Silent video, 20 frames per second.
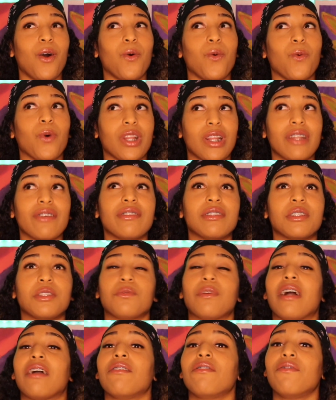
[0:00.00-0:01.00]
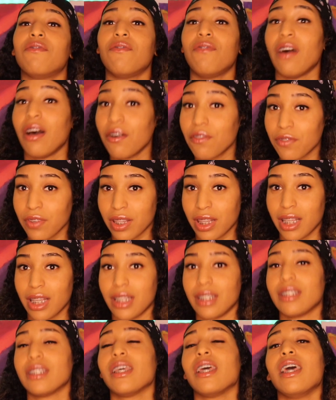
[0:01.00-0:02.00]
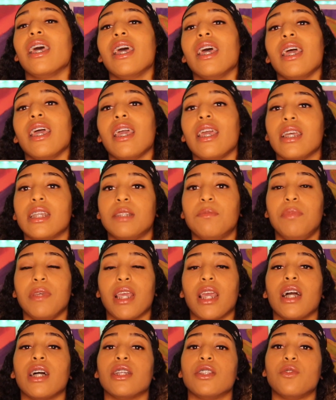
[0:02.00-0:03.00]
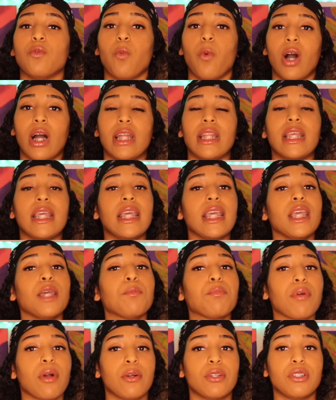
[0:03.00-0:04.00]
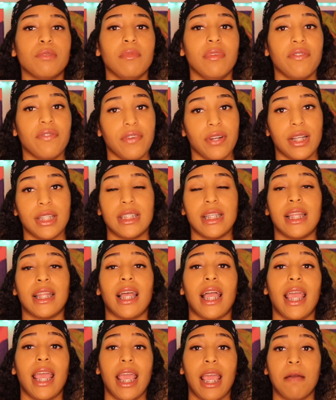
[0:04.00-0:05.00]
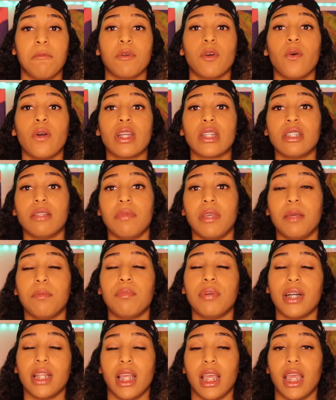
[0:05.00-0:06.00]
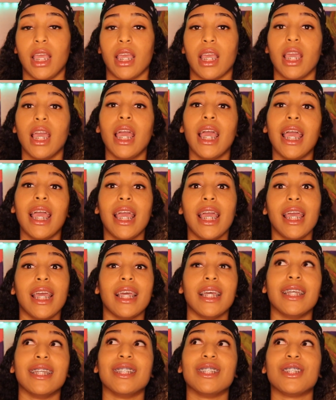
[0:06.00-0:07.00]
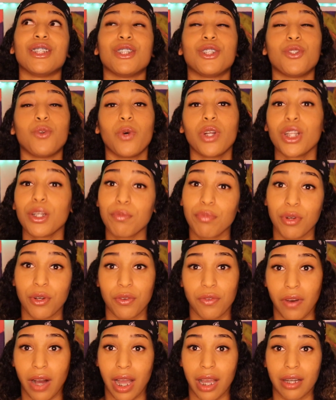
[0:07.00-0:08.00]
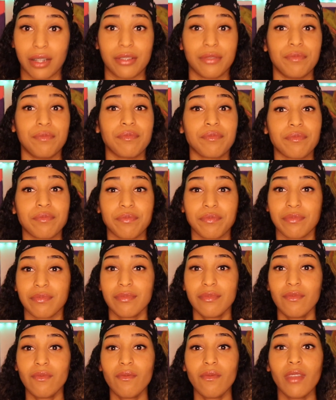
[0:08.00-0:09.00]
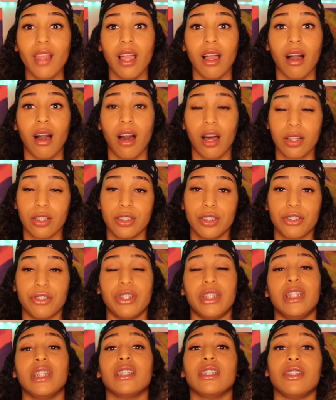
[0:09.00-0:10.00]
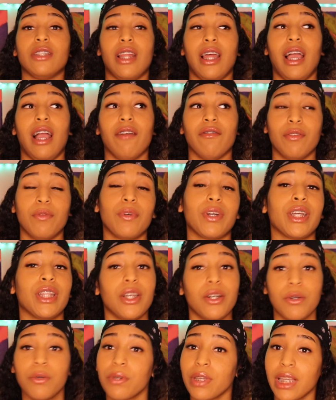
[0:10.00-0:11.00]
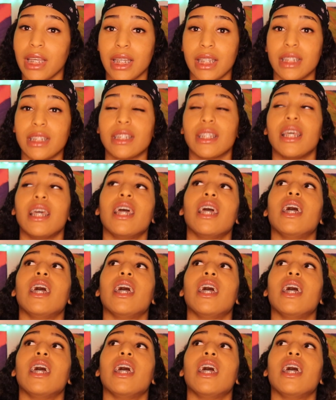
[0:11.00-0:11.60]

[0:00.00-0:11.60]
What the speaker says: one of the reasons why I fell for this is because, one, he approached me first, and I am going to be putting his Twitter profile on the screen so that everyone can know who he is,